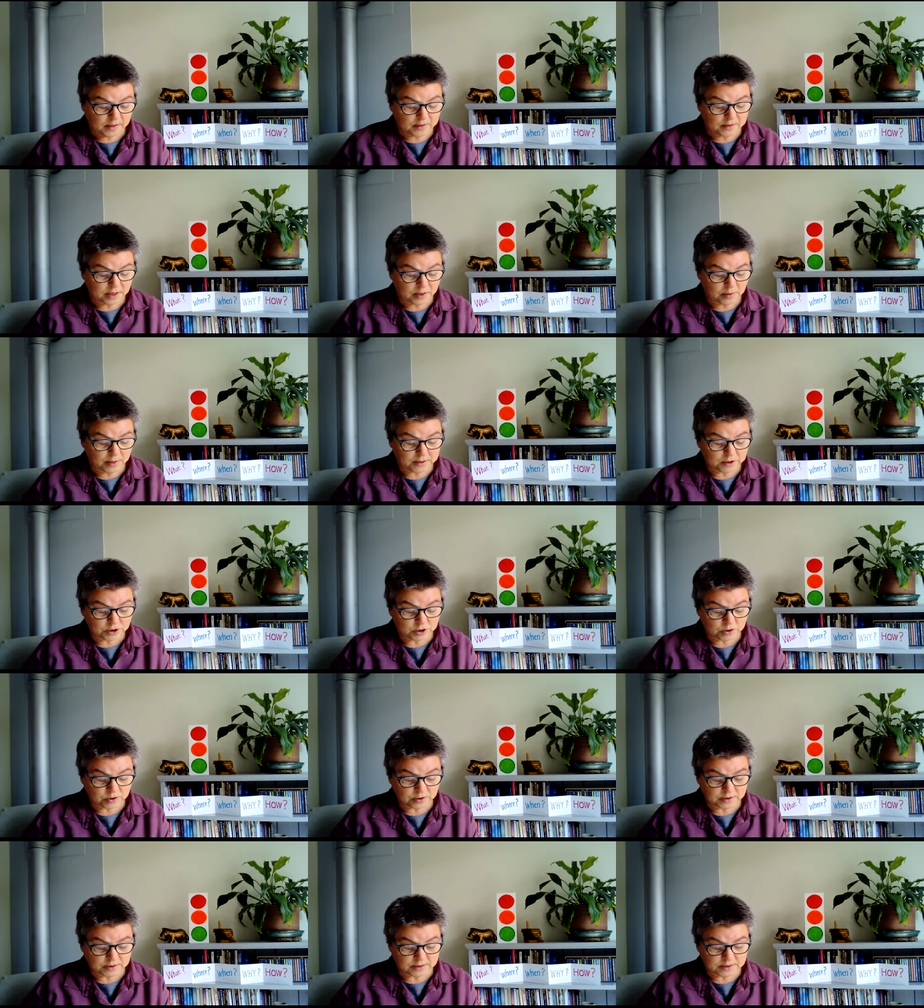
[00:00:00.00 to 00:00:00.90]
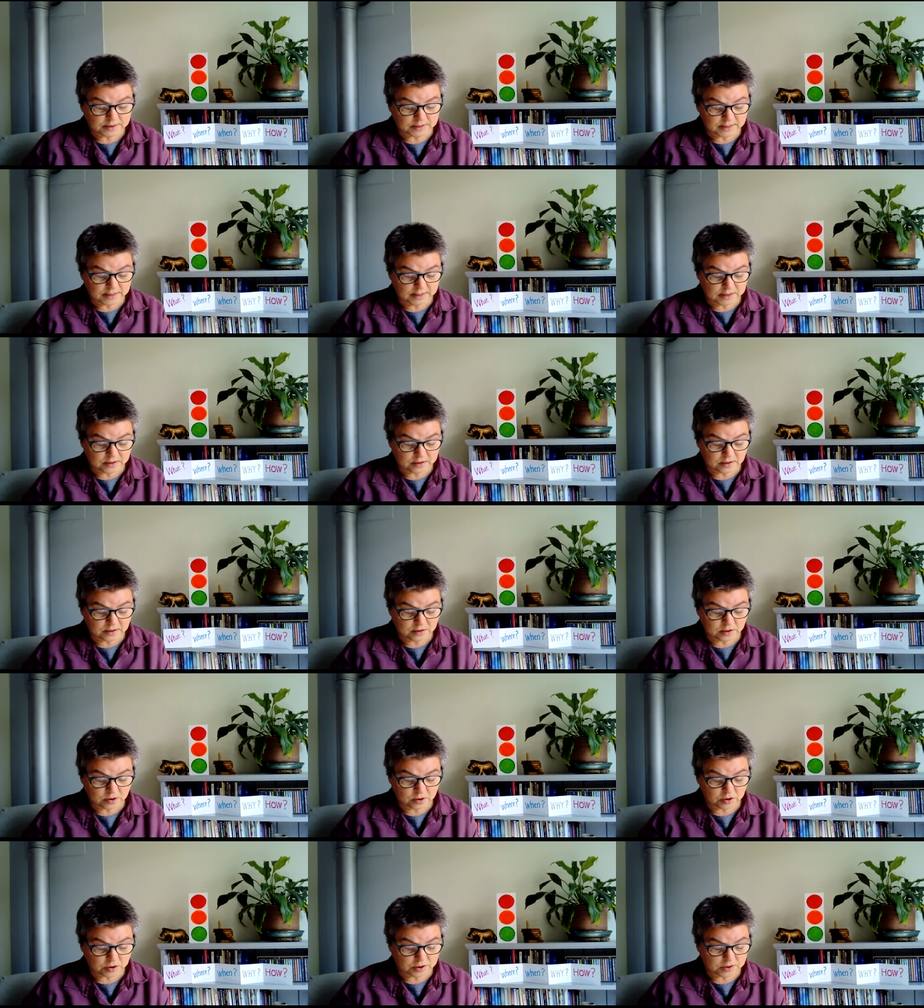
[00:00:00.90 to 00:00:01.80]
Now, as you can see, the
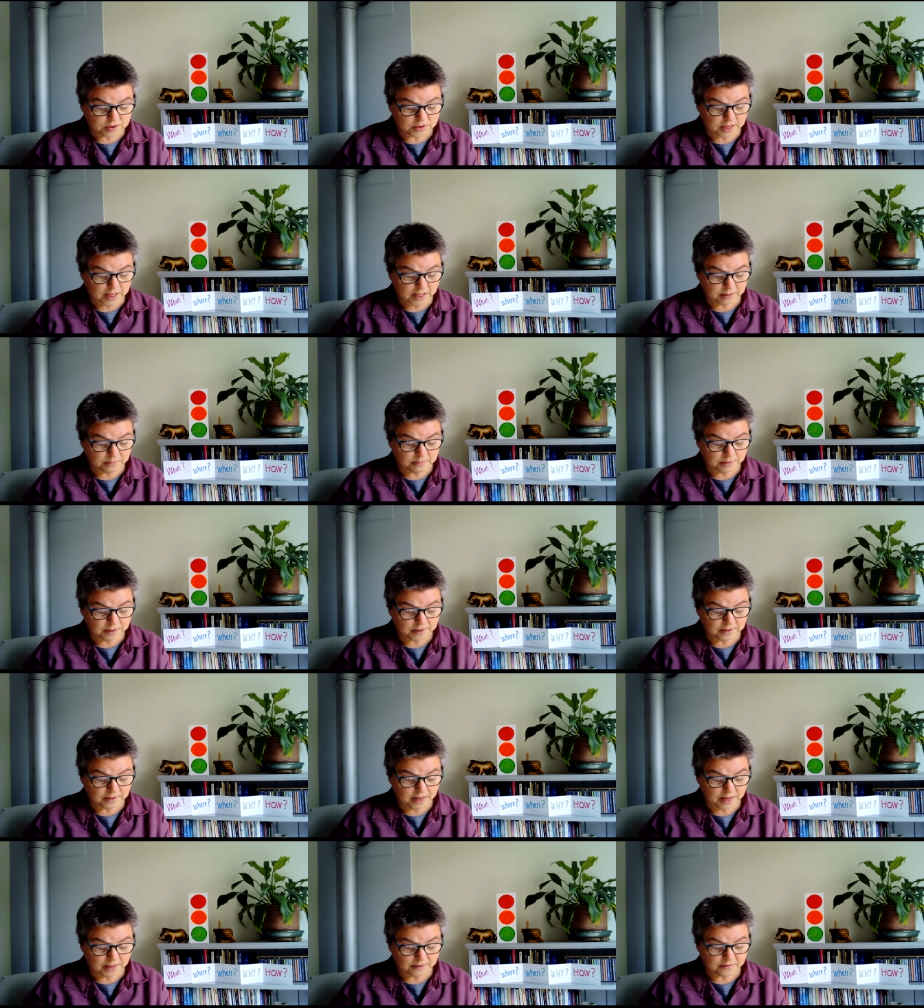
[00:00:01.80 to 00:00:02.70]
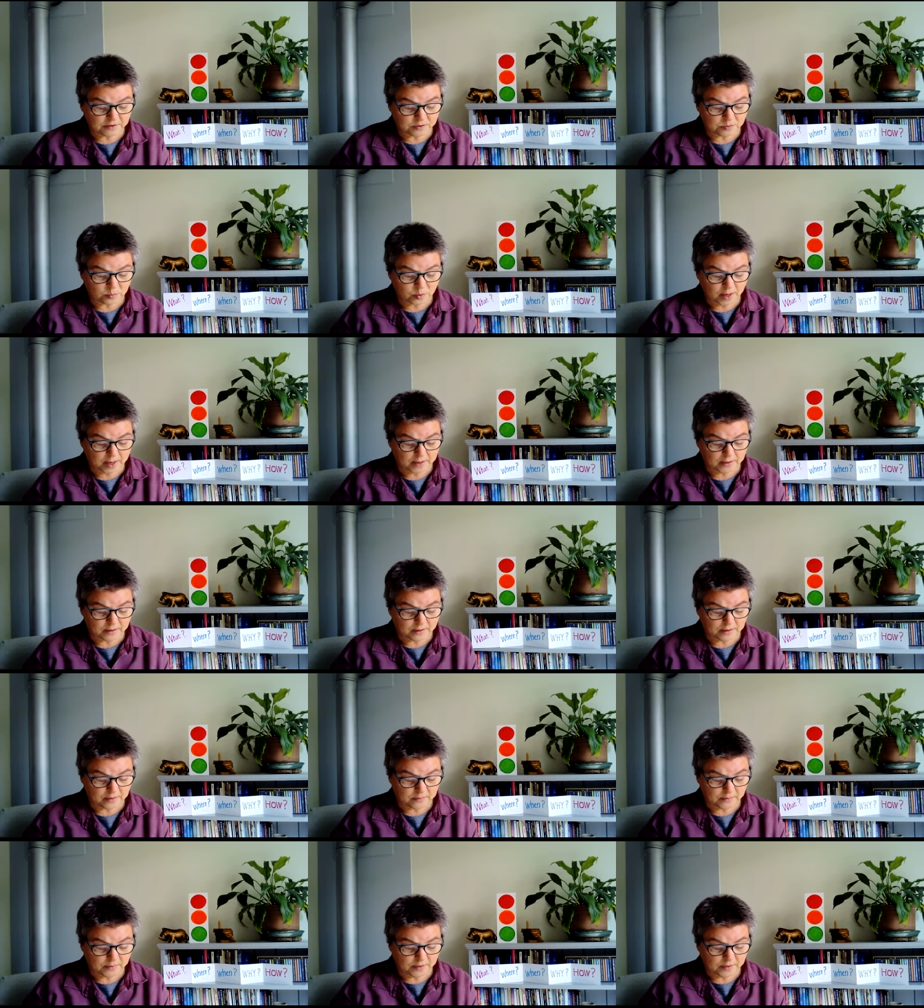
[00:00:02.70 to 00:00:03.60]
Lord has kept me alive and well,
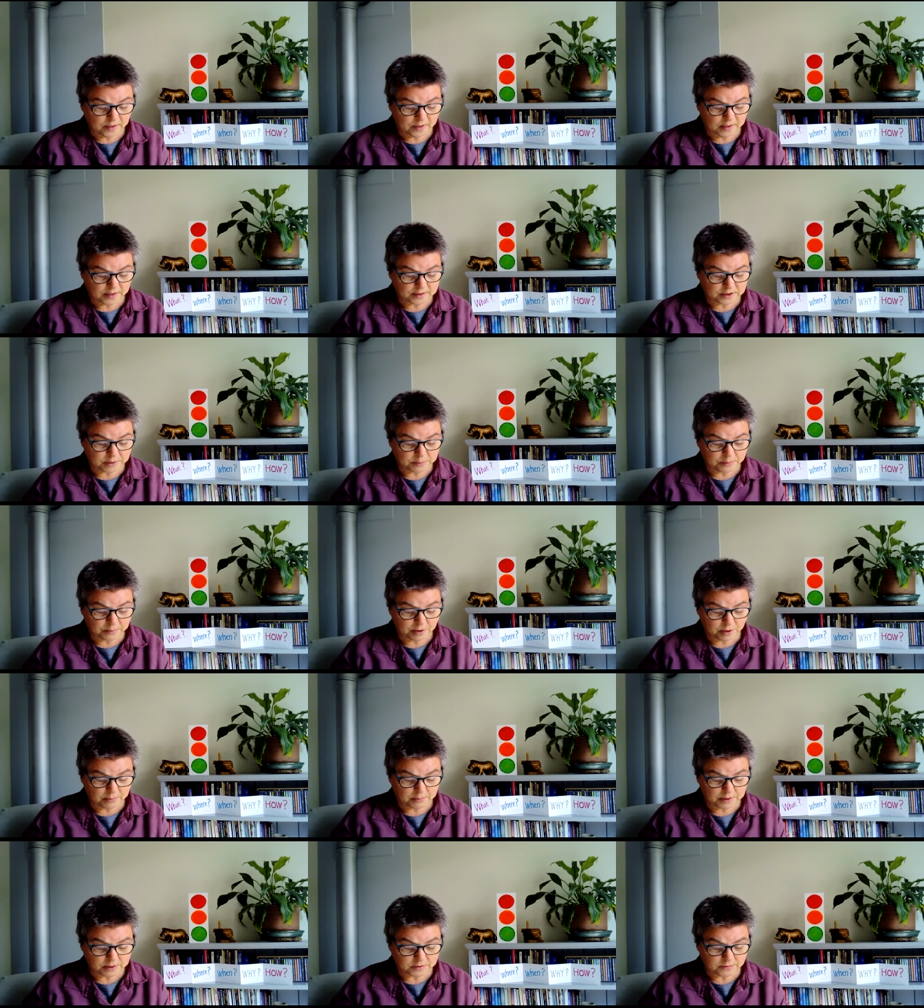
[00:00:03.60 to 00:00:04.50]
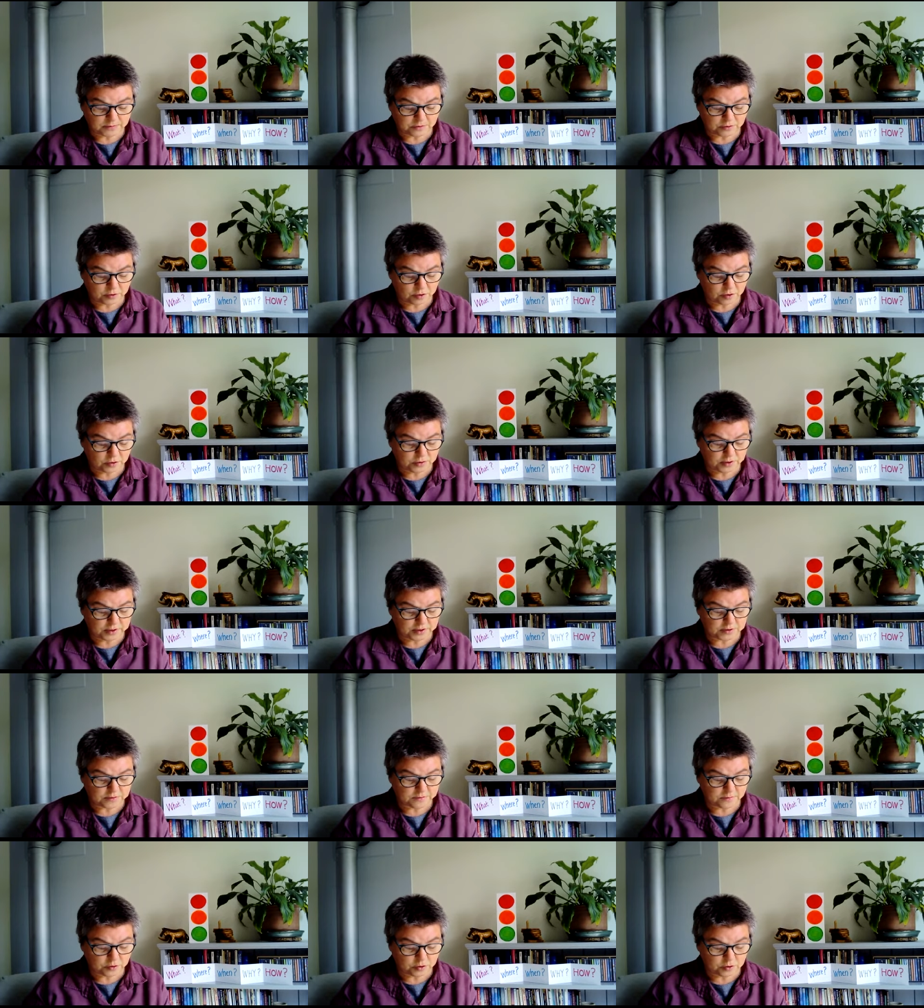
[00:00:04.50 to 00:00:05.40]
as he promised for all these
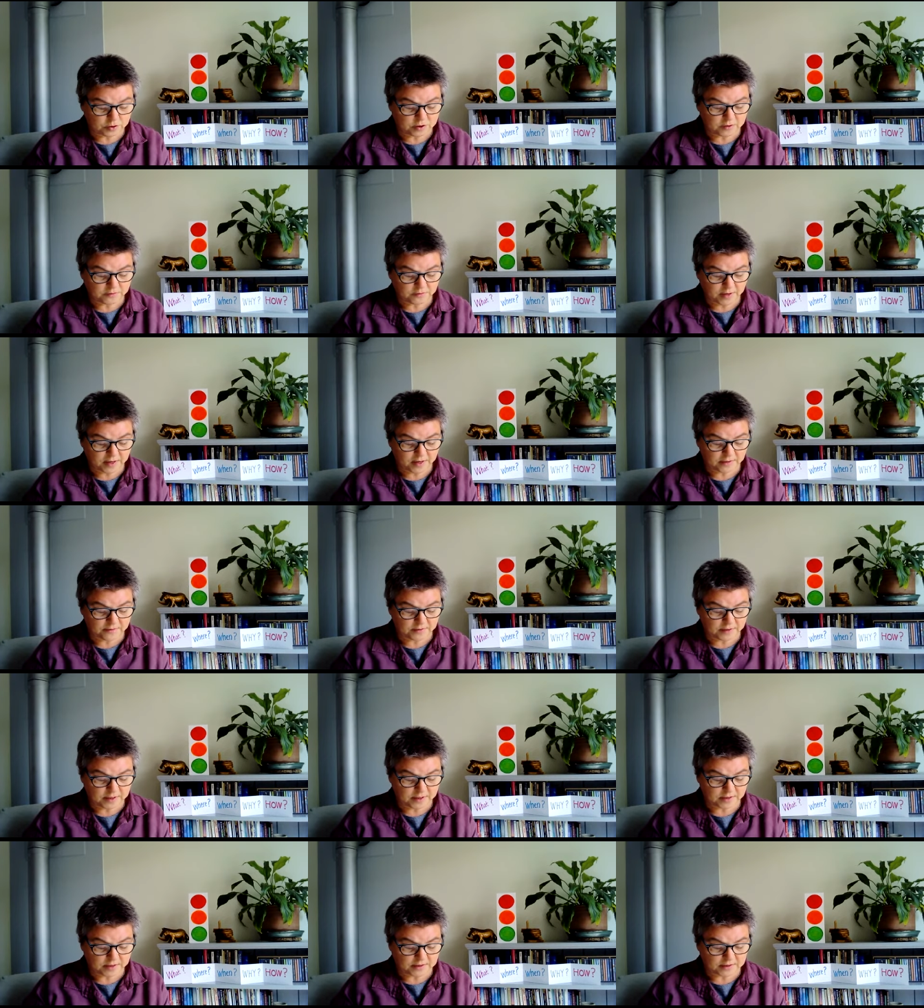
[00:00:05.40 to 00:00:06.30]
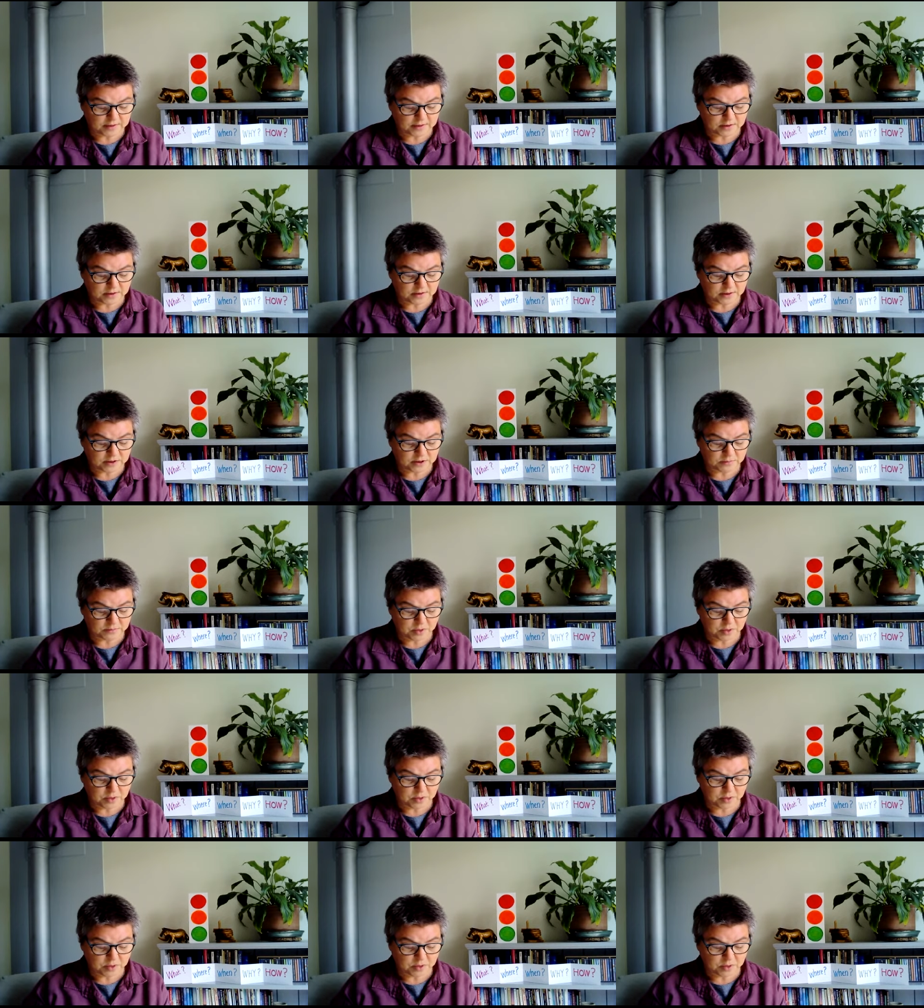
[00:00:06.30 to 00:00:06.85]
45 years since